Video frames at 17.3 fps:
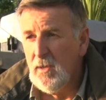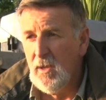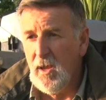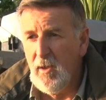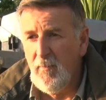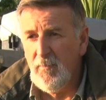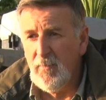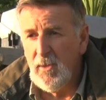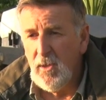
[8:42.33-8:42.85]

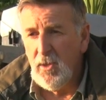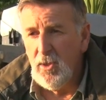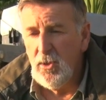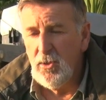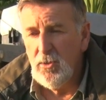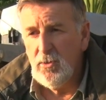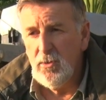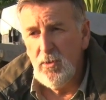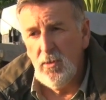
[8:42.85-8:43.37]
Um,
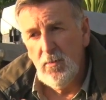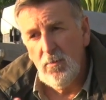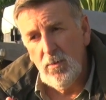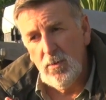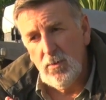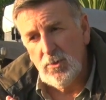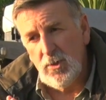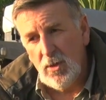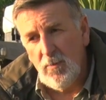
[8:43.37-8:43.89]

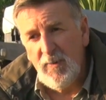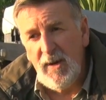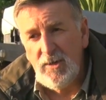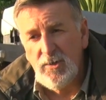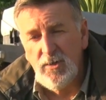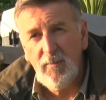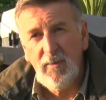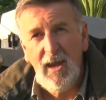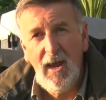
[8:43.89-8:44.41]
so the
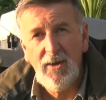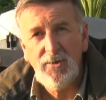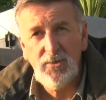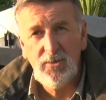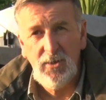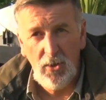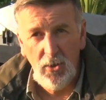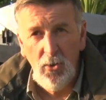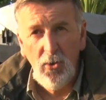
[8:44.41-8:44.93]
pendulum
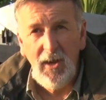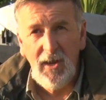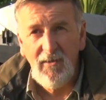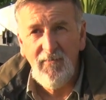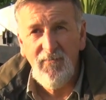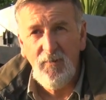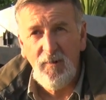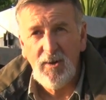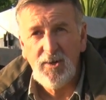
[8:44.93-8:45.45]
casters are
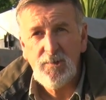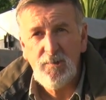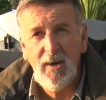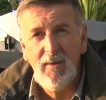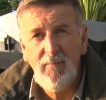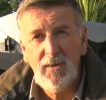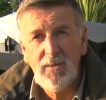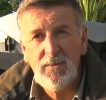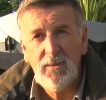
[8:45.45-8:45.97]
looking for
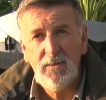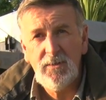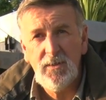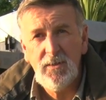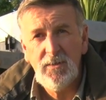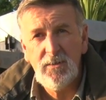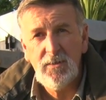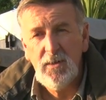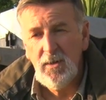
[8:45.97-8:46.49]
extreme
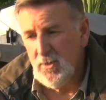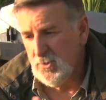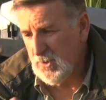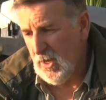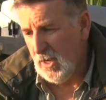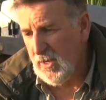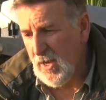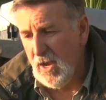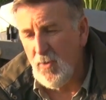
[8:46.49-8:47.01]
distances,
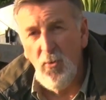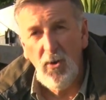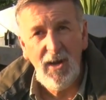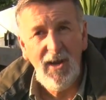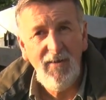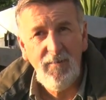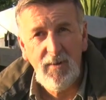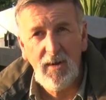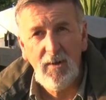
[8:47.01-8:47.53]
so they
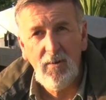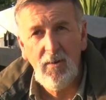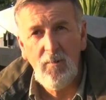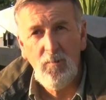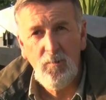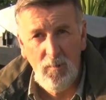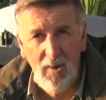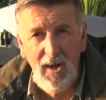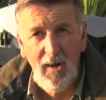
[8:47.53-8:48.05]
want everything
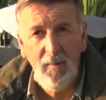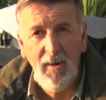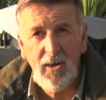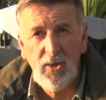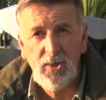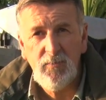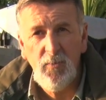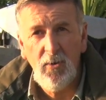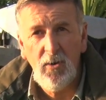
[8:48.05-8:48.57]
really,
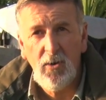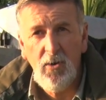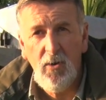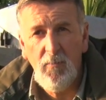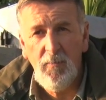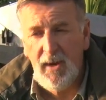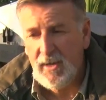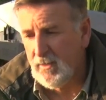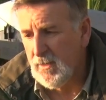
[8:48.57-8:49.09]
really small and
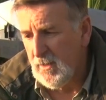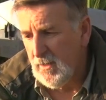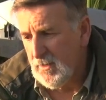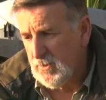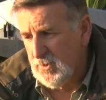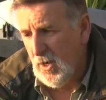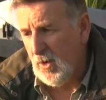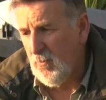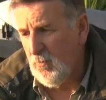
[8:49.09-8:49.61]
compact.
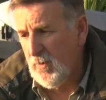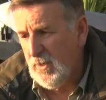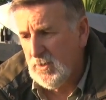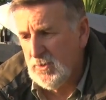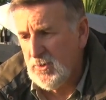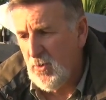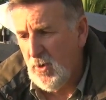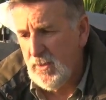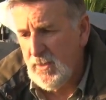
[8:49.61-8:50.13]
So we
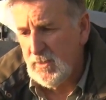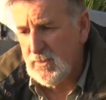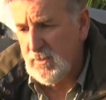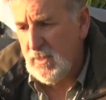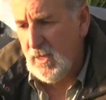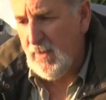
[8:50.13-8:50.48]
designed this,